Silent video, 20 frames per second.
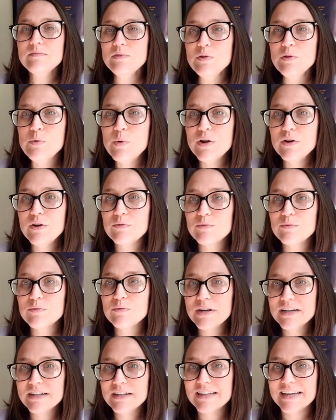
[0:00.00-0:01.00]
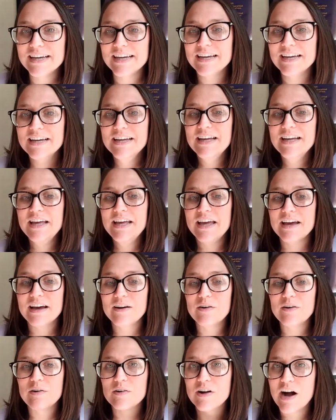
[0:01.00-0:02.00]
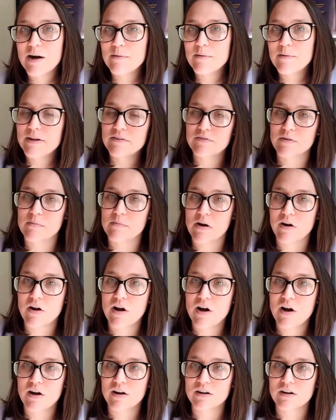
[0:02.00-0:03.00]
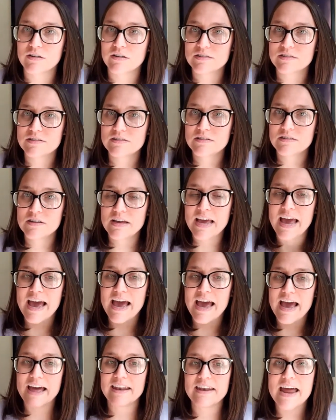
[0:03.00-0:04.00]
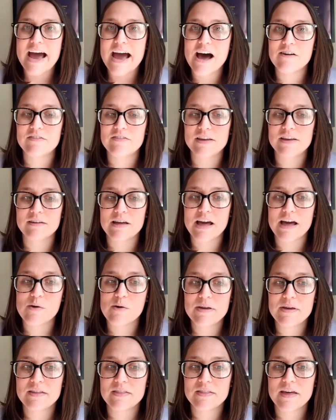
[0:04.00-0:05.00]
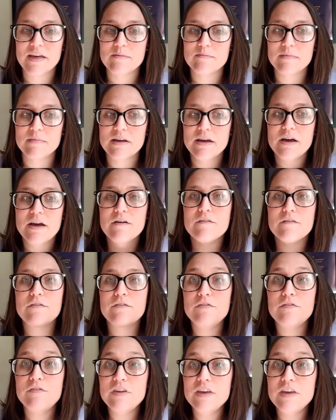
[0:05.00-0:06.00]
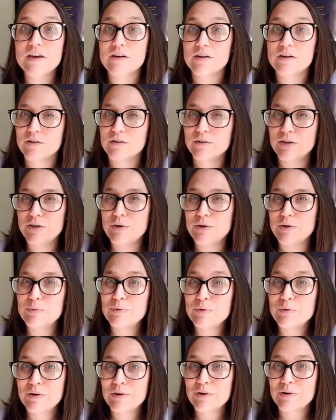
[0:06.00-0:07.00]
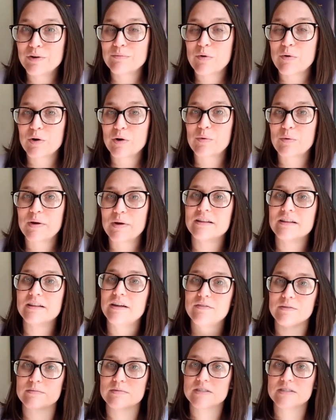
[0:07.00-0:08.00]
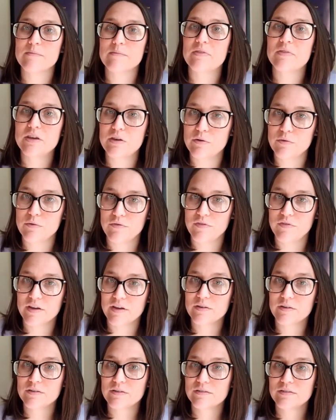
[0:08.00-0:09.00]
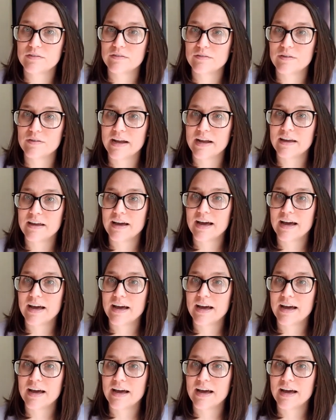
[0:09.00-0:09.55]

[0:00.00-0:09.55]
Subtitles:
When really, coming from our hearts and helping them feel. You learn more quickly from something you feel, right?